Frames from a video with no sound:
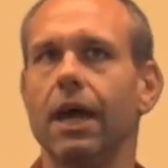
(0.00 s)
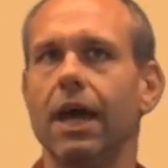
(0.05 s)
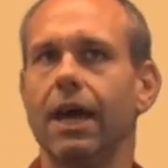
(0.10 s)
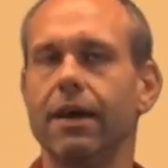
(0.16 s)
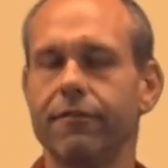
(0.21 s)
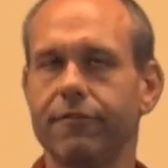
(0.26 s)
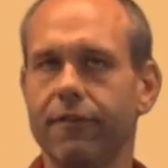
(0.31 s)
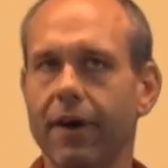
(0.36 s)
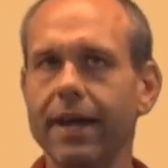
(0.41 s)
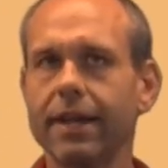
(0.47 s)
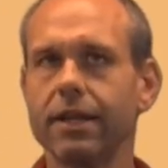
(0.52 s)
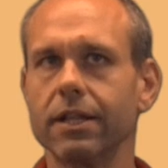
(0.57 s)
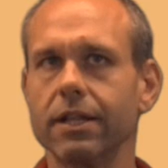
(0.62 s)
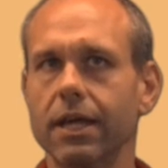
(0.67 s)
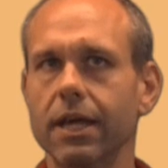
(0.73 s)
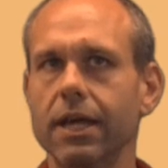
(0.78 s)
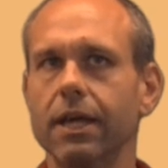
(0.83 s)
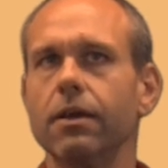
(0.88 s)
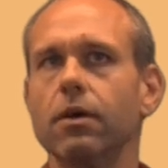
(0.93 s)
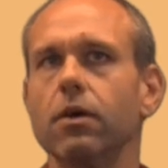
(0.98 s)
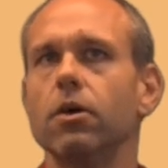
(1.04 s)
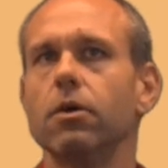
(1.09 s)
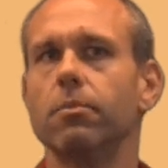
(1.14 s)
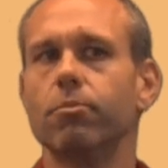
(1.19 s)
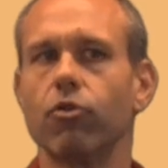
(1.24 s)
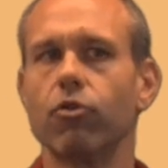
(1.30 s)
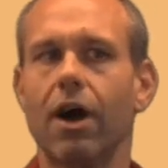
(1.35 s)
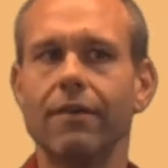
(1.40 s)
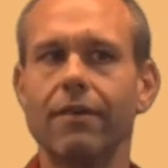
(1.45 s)
And finally,
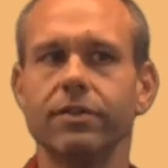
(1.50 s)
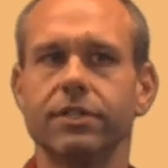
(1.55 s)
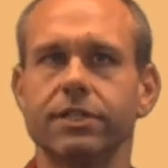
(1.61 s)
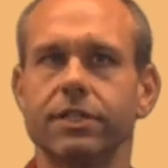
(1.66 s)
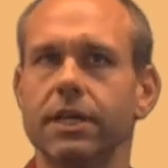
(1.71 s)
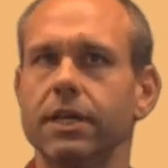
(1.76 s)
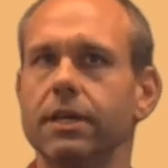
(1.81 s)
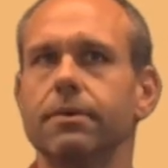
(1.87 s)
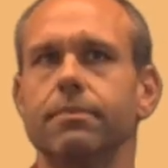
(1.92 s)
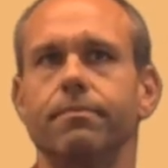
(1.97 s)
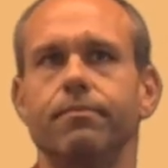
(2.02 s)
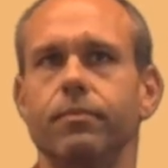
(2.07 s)
privacy.